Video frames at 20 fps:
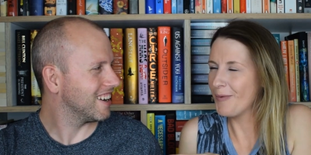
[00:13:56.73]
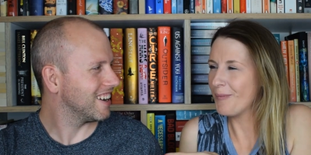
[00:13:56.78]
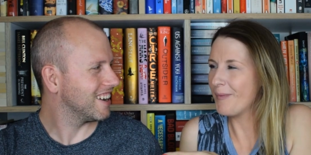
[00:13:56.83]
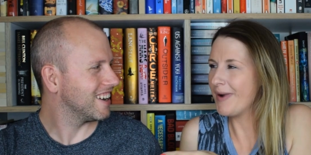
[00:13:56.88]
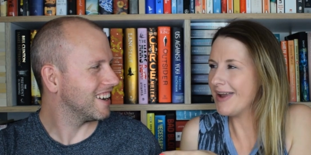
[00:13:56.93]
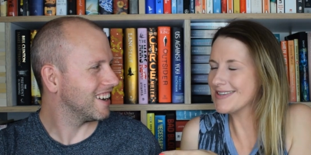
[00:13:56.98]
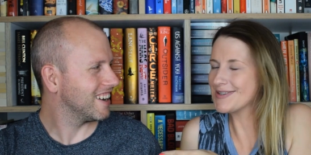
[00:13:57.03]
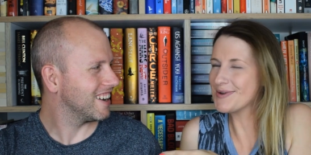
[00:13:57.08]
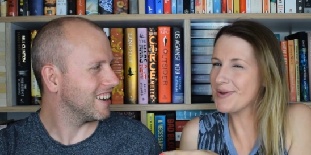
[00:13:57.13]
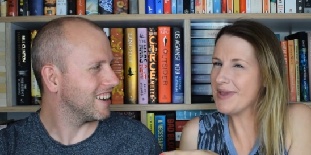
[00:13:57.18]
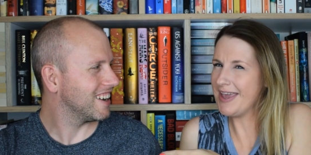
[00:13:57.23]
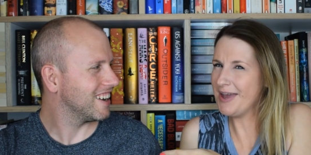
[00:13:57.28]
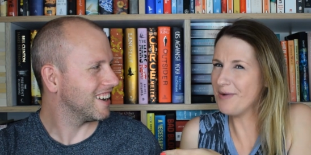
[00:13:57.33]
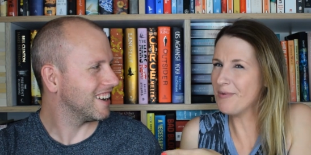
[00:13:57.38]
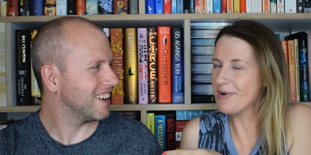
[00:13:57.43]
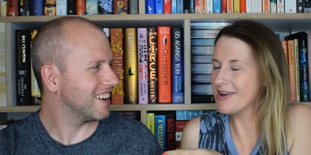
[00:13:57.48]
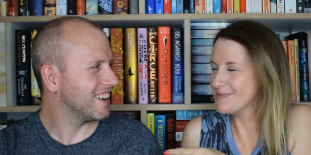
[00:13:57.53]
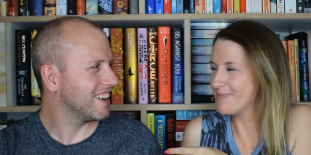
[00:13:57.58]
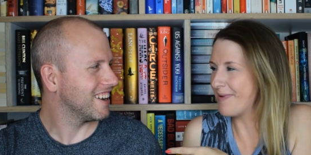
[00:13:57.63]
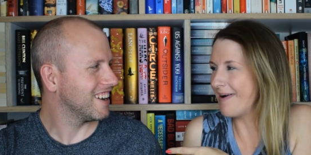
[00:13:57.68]
Speaker 1: Wait till you hear
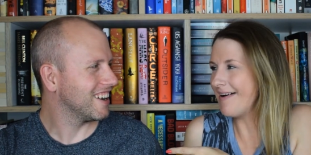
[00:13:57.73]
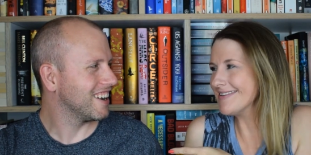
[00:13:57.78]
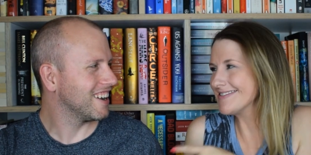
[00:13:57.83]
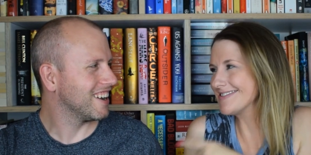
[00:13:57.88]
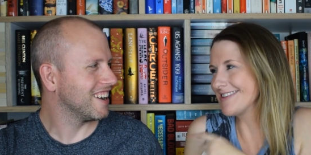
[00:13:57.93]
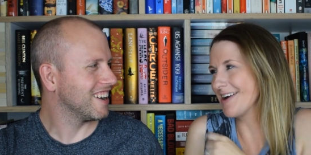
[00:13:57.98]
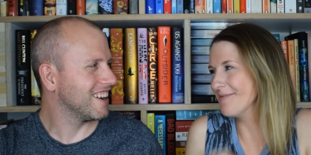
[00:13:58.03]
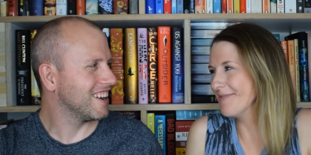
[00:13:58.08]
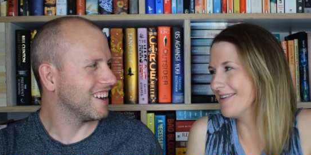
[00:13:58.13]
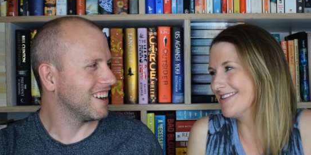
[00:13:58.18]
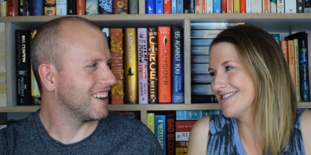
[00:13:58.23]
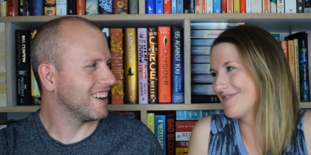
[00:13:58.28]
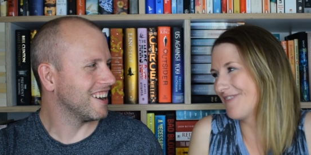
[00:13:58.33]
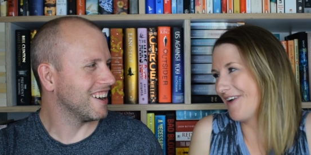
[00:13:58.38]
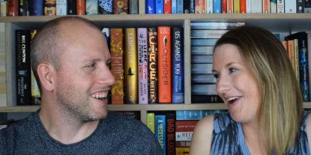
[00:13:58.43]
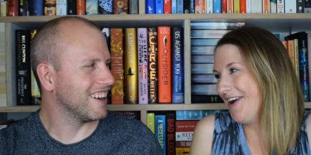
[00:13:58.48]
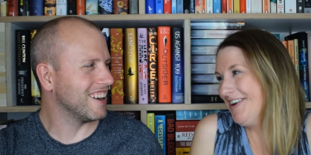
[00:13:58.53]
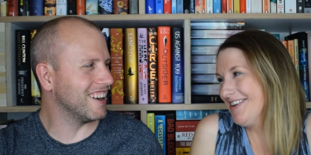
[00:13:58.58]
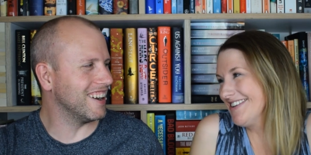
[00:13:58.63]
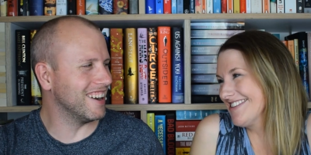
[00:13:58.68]
what his pastime is,
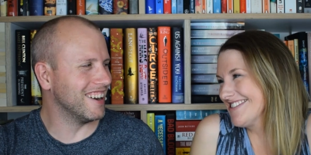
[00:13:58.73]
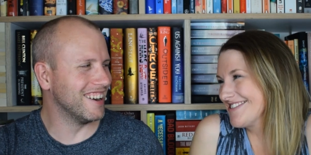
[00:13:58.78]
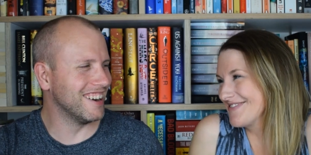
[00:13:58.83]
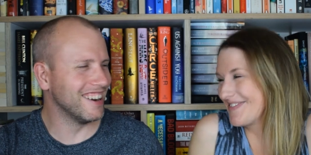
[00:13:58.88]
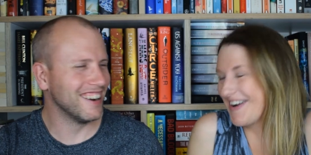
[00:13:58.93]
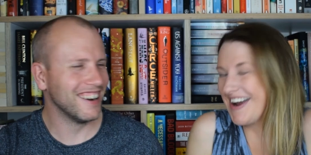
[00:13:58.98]
folks.